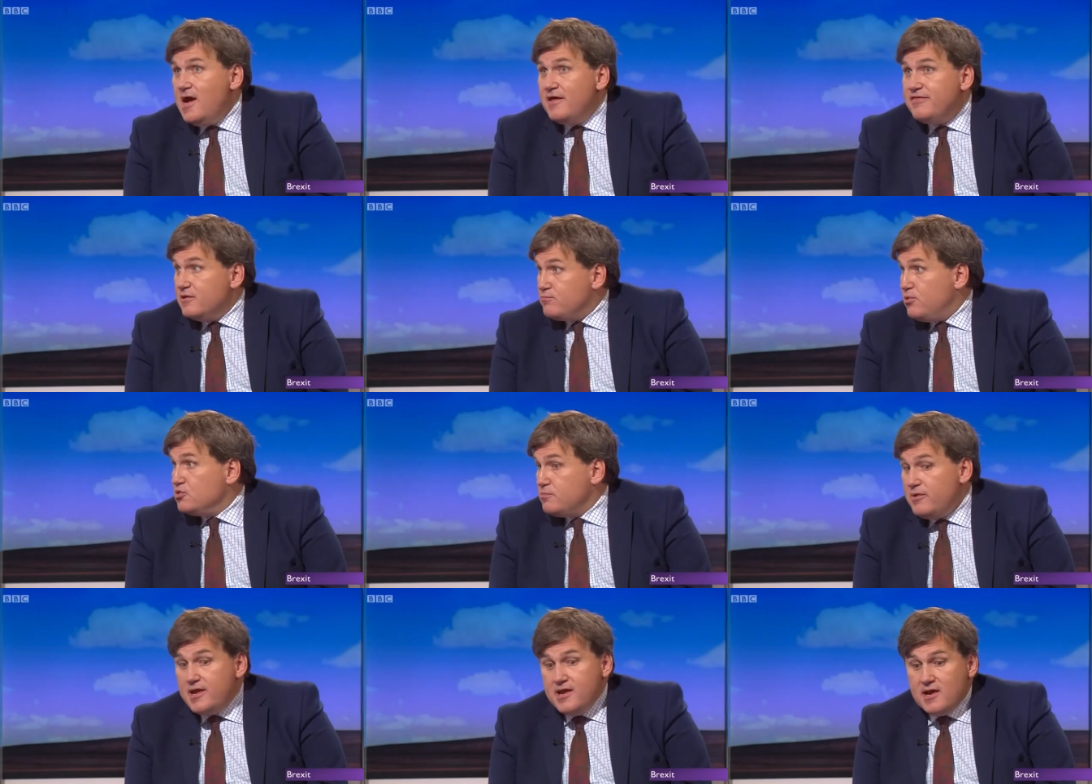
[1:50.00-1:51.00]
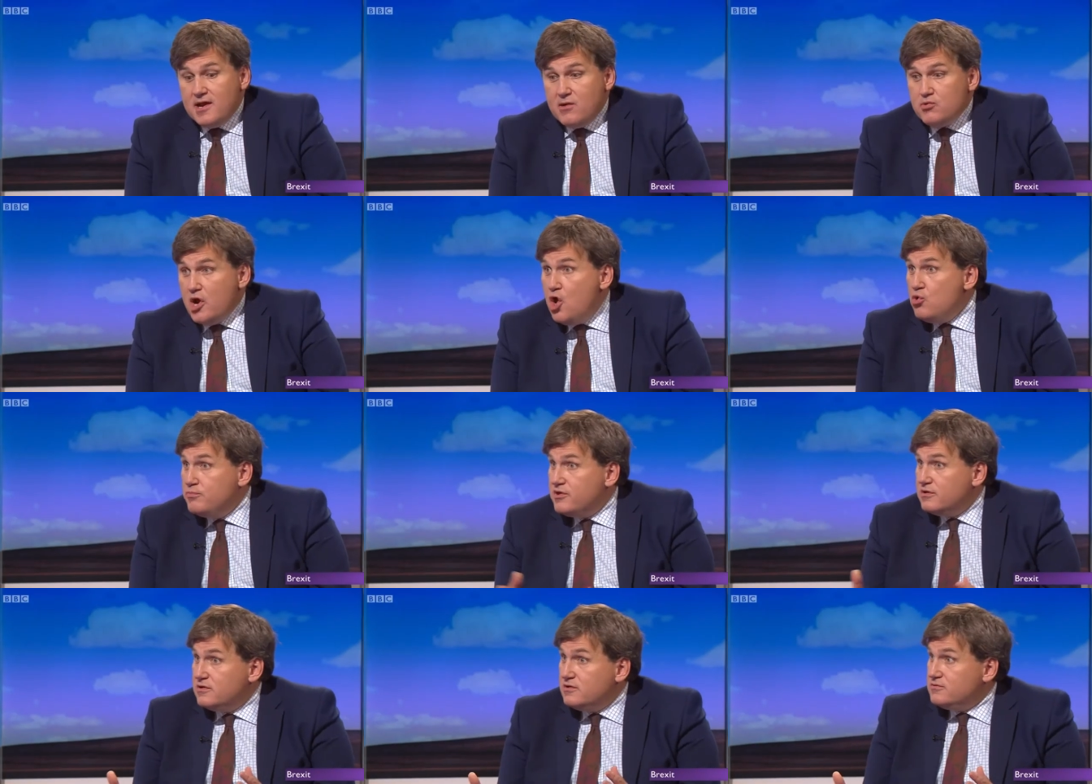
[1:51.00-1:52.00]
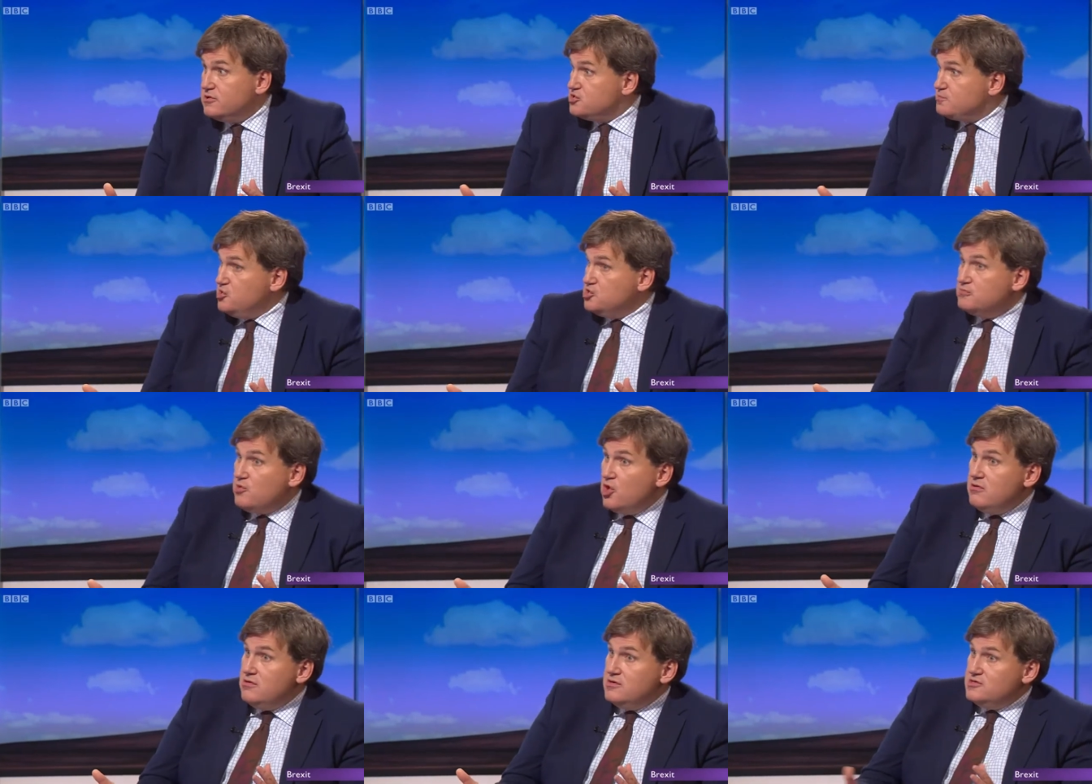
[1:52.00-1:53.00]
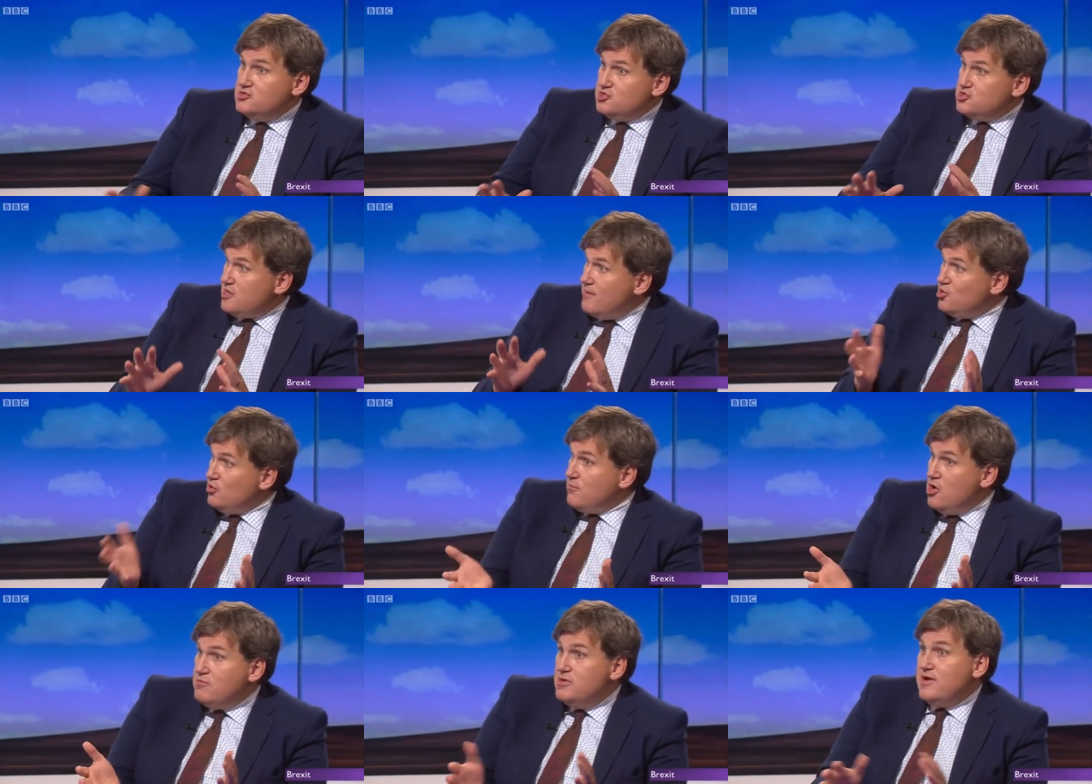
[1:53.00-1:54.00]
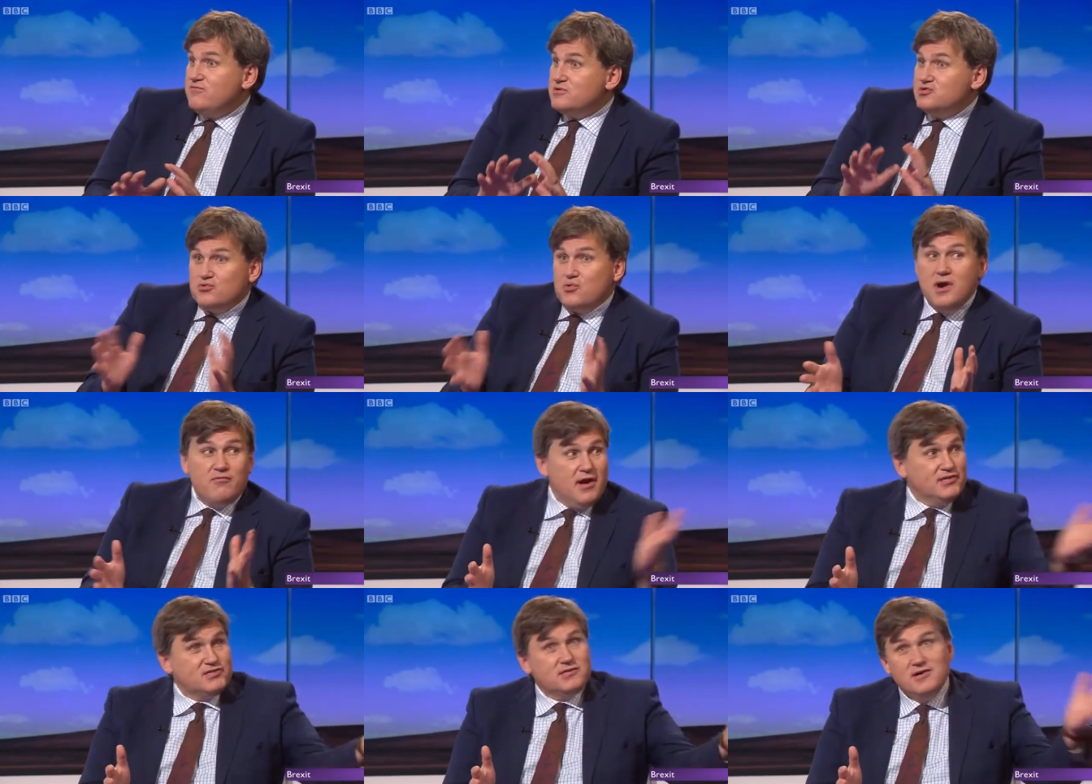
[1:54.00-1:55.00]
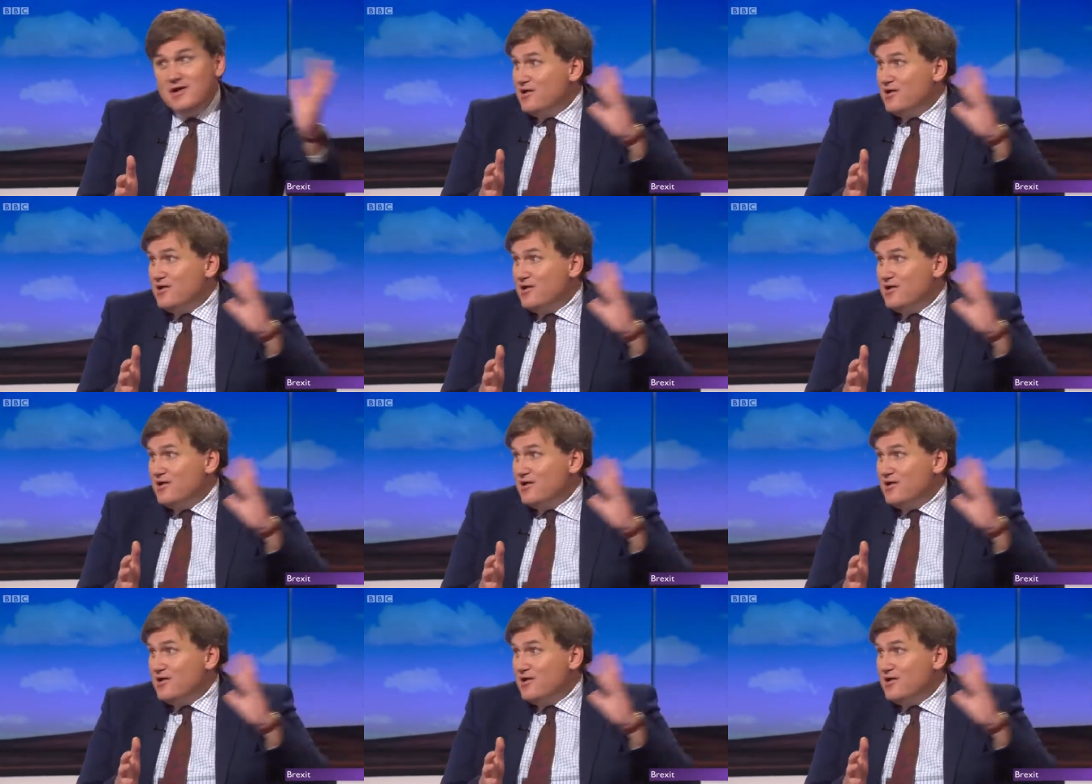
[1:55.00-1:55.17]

Yeah, I think probably, and I would hope that the speech tomorrow, and it is a seminal moment, everybody's quite right to